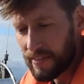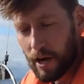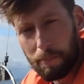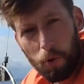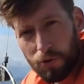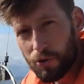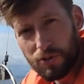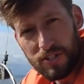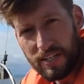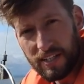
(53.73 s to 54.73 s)
they are both
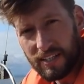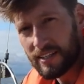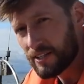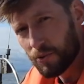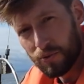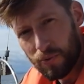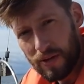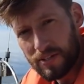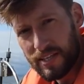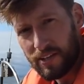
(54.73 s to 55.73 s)
new to sailing. They don't know
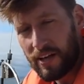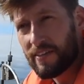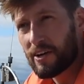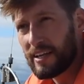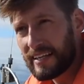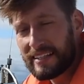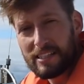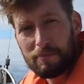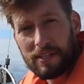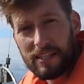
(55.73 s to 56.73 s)
how to sail, and they are
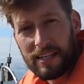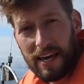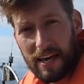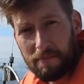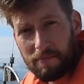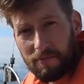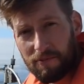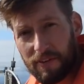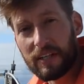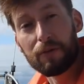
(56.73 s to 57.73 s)
likely to be
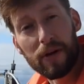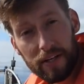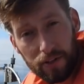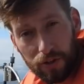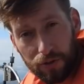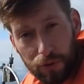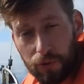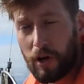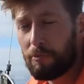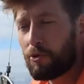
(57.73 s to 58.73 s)
fairly regular
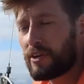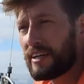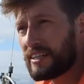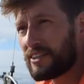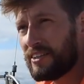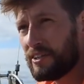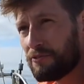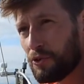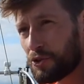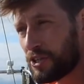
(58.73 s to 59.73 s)
crew aboard Idler in
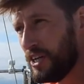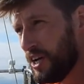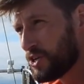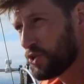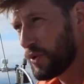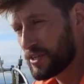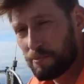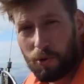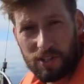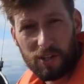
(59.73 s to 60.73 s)
the future. So it's
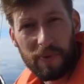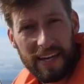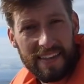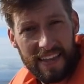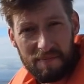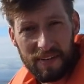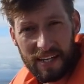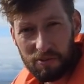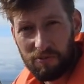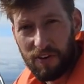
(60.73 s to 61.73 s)
important that we get them
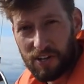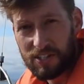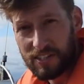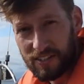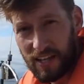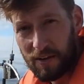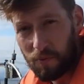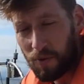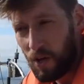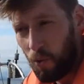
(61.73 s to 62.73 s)
kind of versed
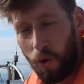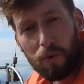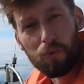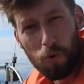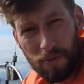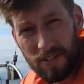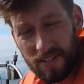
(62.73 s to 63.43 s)
in what a rope